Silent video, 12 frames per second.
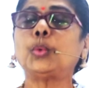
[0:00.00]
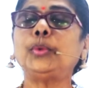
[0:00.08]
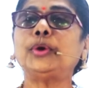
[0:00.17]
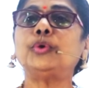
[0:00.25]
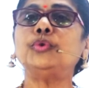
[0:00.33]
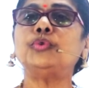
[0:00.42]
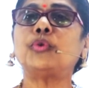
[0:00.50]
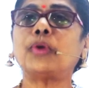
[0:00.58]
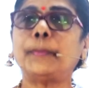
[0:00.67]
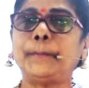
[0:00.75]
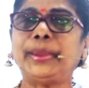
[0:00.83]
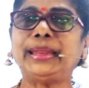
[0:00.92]
We are going to
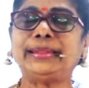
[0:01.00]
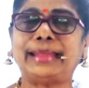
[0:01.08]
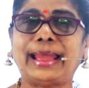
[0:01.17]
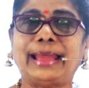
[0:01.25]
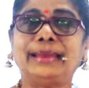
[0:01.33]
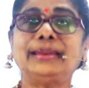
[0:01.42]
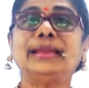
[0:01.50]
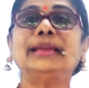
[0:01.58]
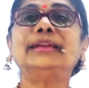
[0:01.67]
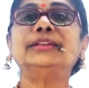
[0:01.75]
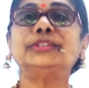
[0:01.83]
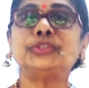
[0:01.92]
repeat that
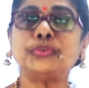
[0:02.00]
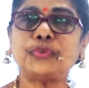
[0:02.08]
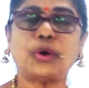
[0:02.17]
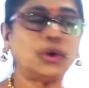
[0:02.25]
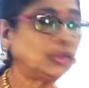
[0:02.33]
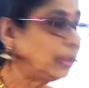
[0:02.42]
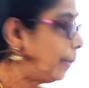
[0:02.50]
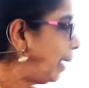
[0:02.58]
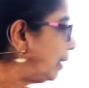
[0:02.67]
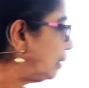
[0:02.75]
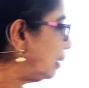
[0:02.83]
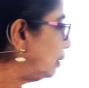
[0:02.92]
to follow the
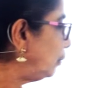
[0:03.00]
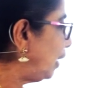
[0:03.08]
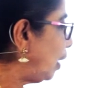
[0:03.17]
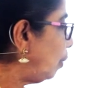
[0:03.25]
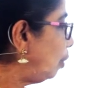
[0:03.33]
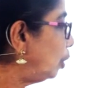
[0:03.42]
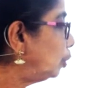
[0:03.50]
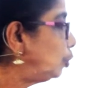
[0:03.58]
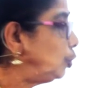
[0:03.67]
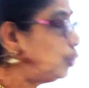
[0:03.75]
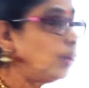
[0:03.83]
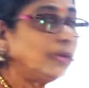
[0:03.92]
pattern. We have
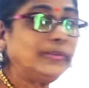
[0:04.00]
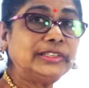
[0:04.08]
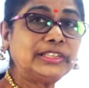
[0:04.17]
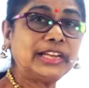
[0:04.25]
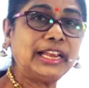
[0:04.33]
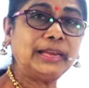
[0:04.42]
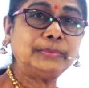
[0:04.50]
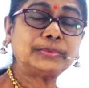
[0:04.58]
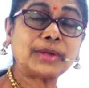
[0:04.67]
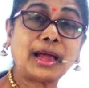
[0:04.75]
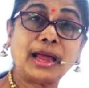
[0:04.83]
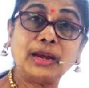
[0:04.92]
two oval shapes
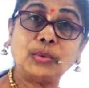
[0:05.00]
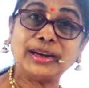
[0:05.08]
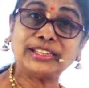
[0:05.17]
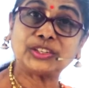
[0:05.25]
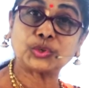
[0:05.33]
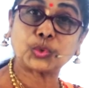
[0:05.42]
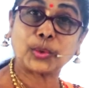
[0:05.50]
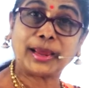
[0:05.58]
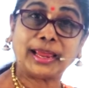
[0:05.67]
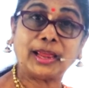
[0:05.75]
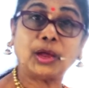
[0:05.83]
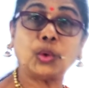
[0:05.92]
and one
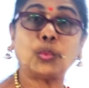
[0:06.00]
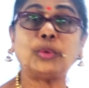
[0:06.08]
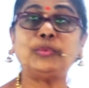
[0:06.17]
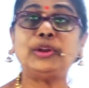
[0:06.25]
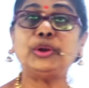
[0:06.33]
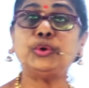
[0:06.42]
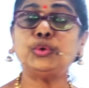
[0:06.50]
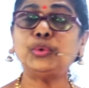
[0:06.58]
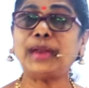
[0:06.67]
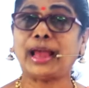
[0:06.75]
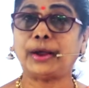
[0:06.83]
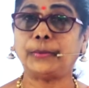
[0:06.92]
square. What will you do
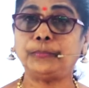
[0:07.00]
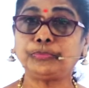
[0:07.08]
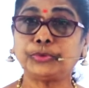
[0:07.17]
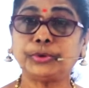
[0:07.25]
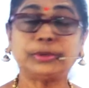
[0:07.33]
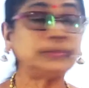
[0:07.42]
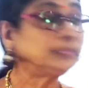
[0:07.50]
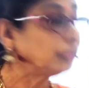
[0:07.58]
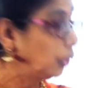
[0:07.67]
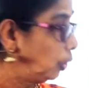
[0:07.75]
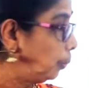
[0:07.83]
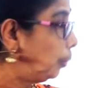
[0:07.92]
now?
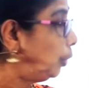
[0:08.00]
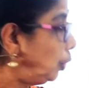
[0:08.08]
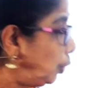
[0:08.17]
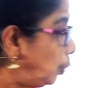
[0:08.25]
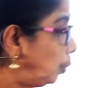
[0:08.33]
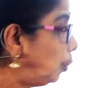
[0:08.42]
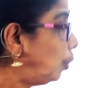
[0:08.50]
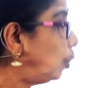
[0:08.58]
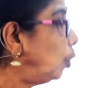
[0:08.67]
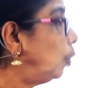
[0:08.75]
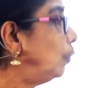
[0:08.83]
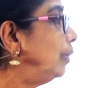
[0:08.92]
You will put two
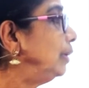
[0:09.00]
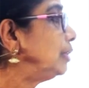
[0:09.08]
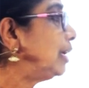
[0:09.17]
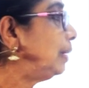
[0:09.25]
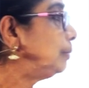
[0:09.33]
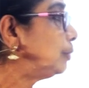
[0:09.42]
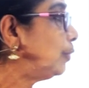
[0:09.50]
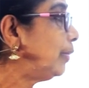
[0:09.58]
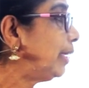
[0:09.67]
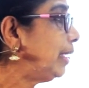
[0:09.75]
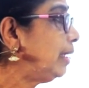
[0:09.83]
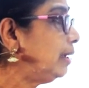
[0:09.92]
oval shapes over
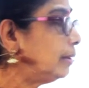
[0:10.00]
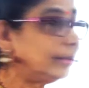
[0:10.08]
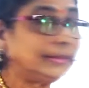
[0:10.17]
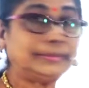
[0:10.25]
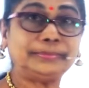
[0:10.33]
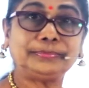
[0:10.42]
here.